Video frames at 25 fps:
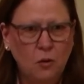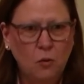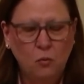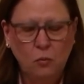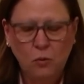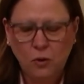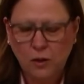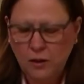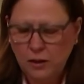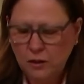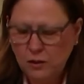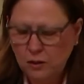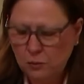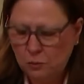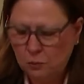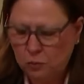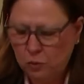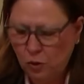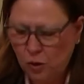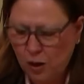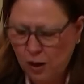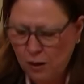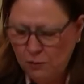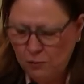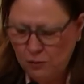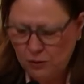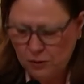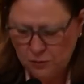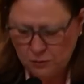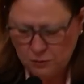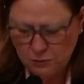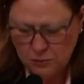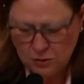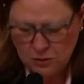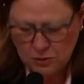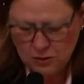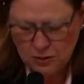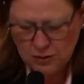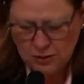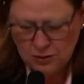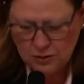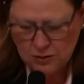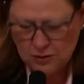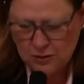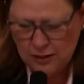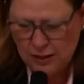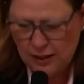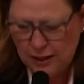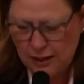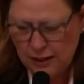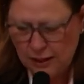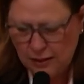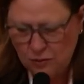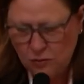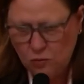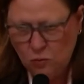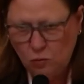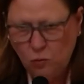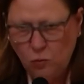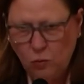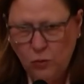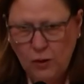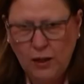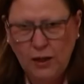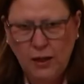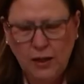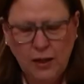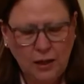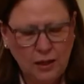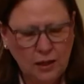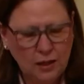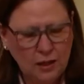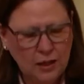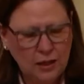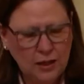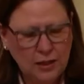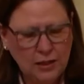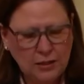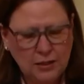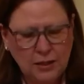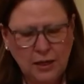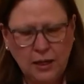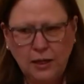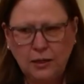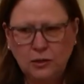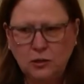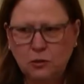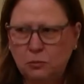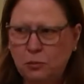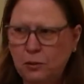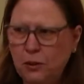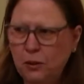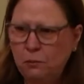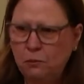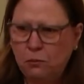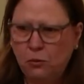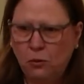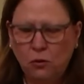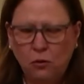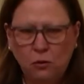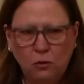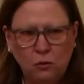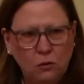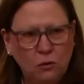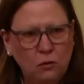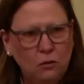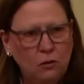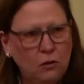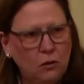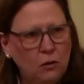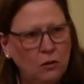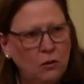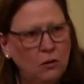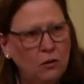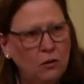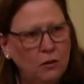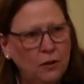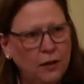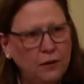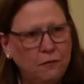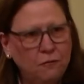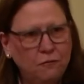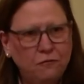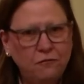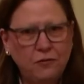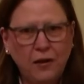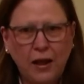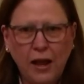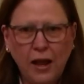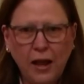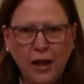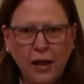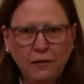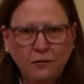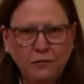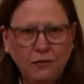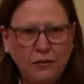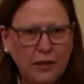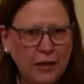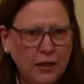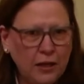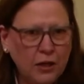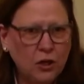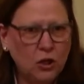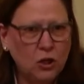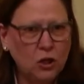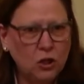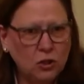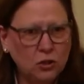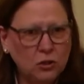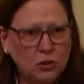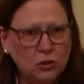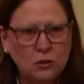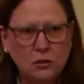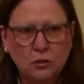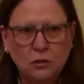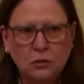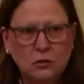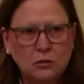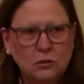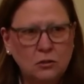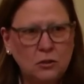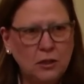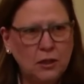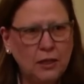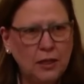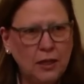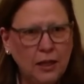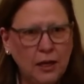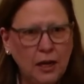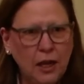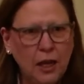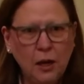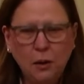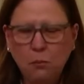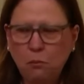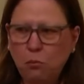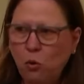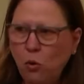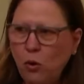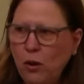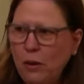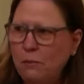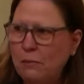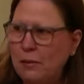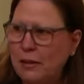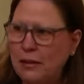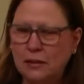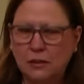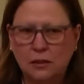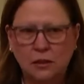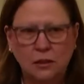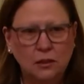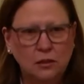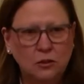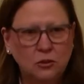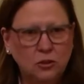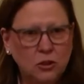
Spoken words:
One of the problems is that it takes people like 5 years to get an appointment,